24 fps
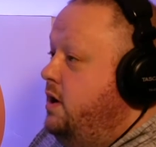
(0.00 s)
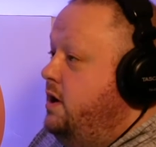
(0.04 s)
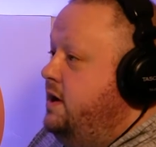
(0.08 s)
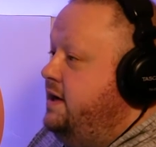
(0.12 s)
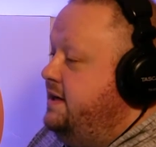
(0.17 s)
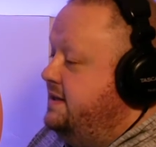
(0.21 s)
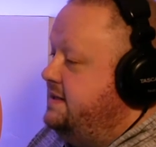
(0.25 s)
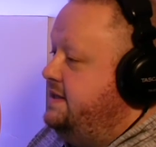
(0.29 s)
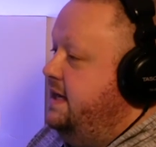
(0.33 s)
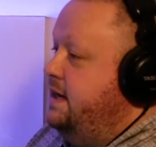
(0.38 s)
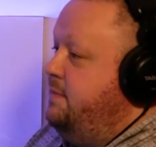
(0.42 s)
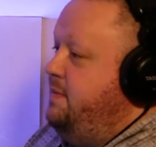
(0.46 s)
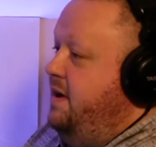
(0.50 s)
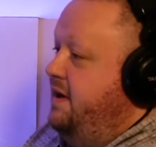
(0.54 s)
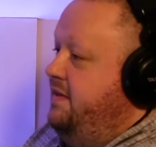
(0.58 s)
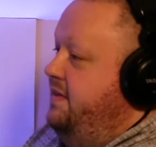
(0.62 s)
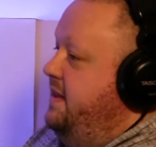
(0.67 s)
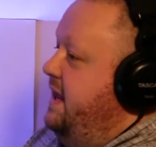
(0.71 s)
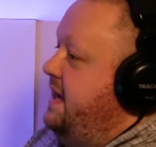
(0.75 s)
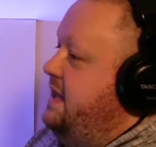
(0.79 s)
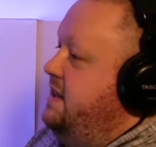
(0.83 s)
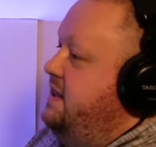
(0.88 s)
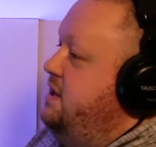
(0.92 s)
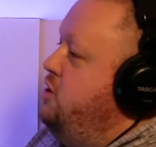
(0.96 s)
Because think about it,
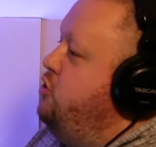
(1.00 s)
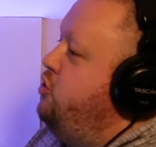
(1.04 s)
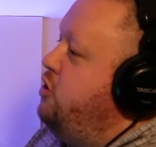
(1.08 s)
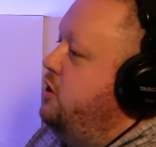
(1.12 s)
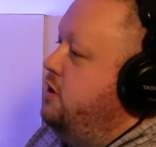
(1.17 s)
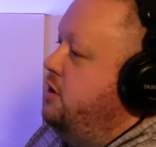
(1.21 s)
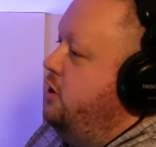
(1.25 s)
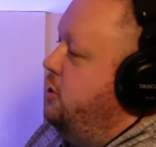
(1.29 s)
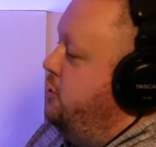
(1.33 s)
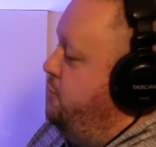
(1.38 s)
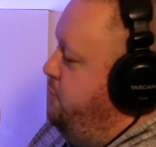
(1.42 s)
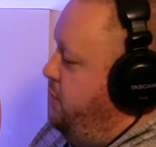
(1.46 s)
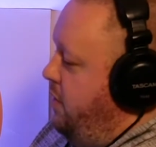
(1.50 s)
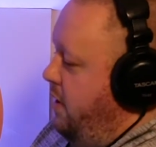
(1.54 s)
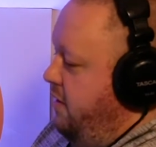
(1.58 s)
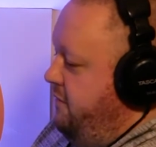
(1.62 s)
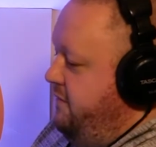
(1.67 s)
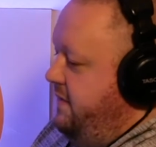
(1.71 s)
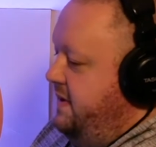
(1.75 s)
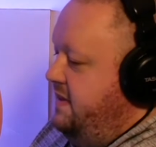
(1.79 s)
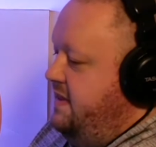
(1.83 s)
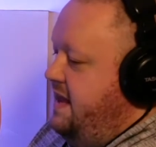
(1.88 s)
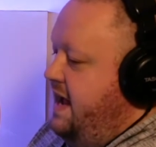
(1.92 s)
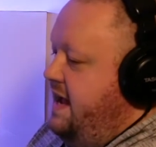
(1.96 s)
like you could look
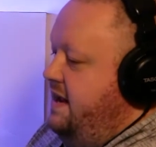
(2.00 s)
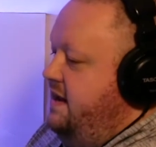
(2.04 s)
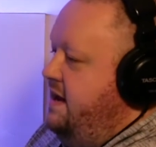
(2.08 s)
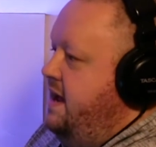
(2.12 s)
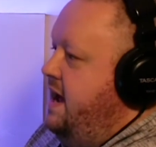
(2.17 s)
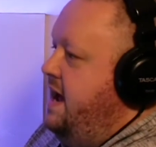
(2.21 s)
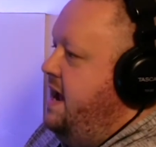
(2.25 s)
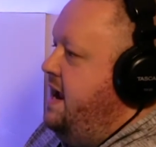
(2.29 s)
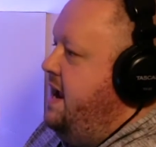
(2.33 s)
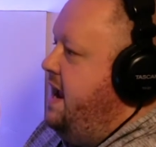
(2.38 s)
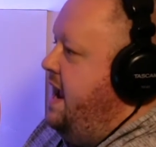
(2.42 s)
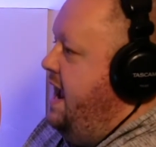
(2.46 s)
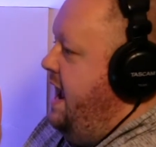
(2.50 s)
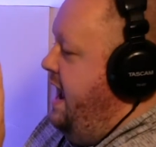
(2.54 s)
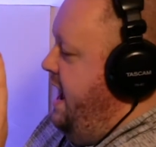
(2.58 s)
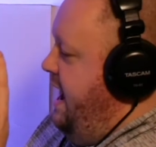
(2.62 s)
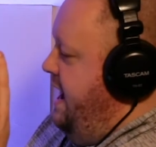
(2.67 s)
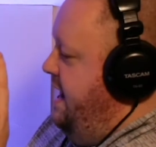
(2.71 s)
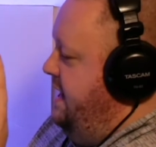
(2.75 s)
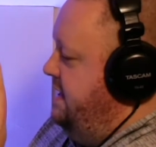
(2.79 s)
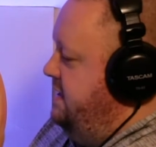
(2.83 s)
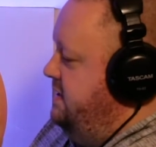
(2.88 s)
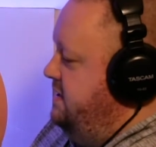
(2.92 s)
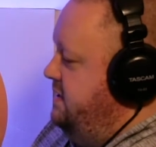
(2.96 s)
perfect that night
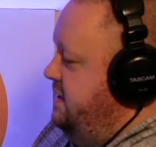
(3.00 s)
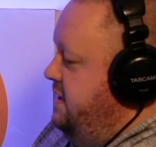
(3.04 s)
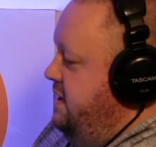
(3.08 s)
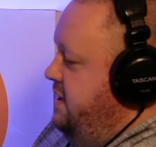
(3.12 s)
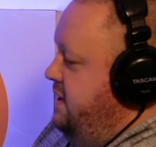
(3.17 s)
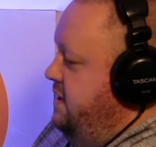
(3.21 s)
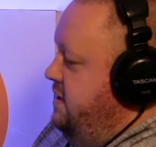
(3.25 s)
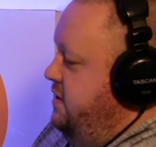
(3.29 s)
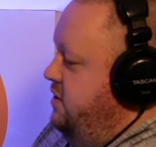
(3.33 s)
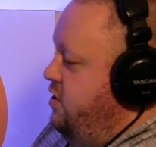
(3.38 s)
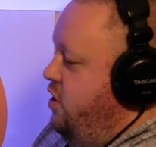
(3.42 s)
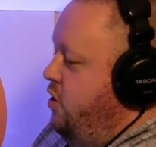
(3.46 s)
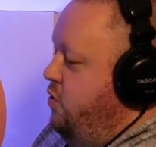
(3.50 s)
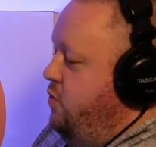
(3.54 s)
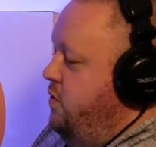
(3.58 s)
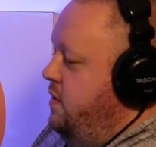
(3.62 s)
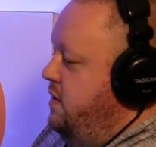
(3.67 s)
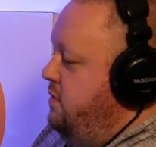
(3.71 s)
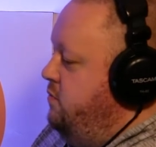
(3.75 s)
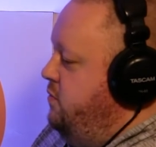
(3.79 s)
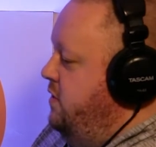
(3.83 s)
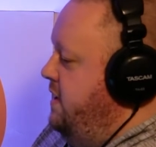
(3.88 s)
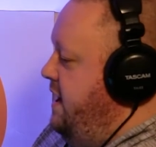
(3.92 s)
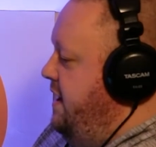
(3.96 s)
and no
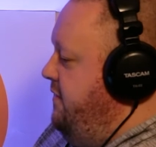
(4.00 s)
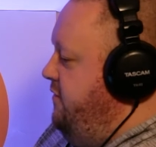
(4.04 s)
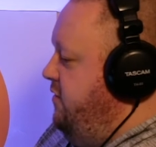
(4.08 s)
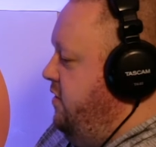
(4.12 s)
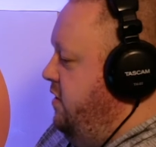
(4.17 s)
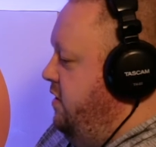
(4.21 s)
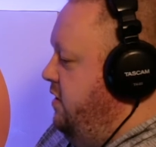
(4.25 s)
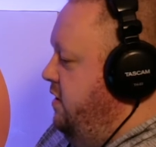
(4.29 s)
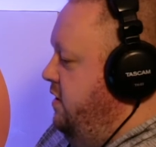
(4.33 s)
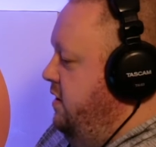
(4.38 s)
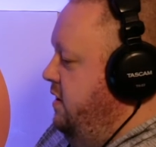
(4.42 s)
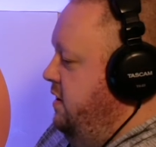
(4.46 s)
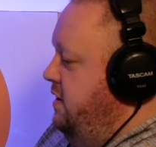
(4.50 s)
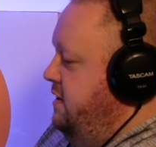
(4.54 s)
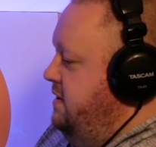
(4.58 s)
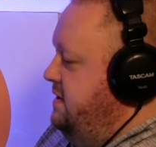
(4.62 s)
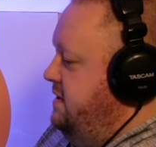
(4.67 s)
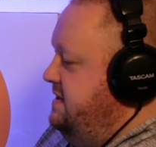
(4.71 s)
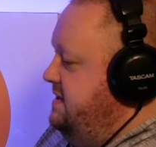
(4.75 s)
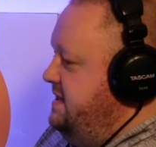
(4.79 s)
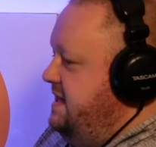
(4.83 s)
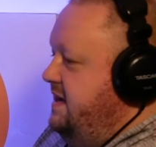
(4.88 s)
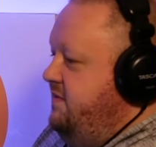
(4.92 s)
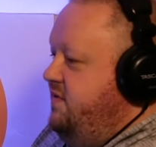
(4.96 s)
one would ever
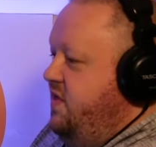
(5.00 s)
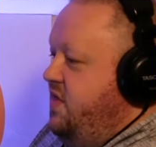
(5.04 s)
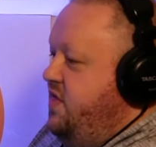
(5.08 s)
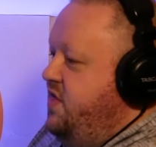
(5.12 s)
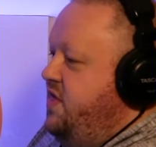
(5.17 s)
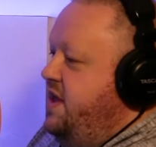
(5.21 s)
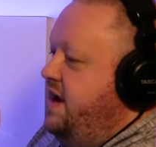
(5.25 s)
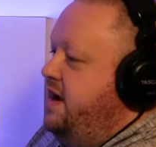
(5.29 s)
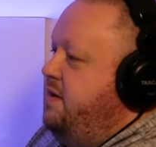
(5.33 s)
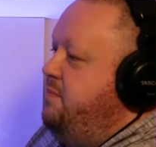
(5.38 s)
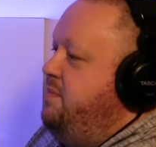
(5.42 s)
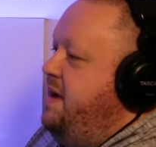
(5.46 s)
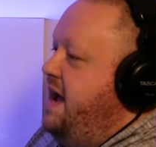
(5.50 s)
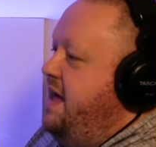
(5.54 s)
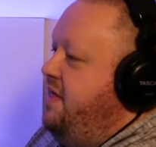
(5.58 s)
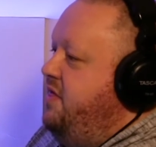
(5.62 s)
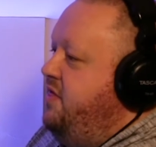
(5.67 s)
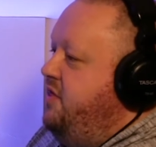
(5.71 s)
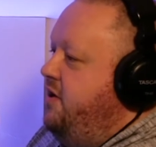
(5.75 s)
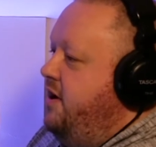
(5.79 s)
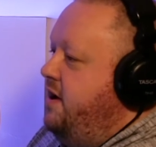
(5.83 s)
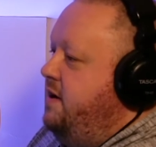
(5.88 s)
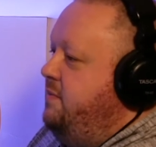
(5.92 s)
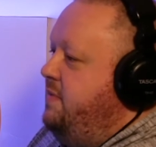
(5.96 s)
even think a bad
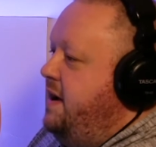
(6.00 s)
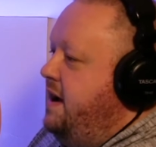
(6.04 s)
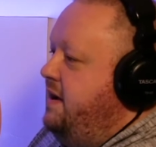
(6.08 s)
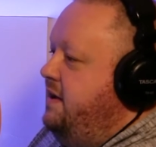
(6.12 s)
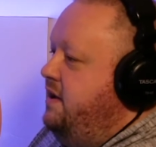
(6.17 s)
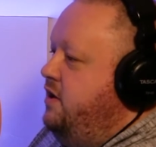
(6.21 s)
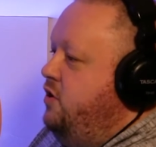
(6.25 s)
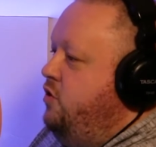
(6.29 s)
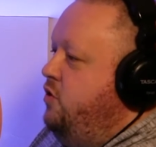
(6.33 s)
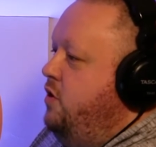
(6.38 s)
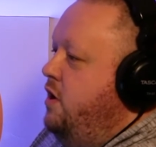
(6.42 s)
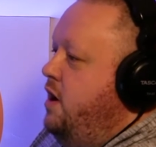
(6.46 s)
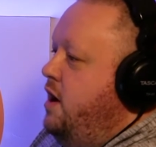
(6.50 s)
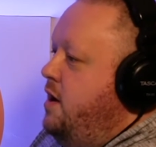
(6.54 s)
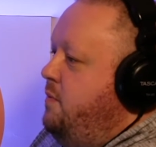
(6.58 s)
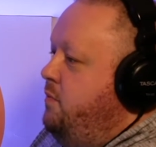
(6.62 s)
thought about you.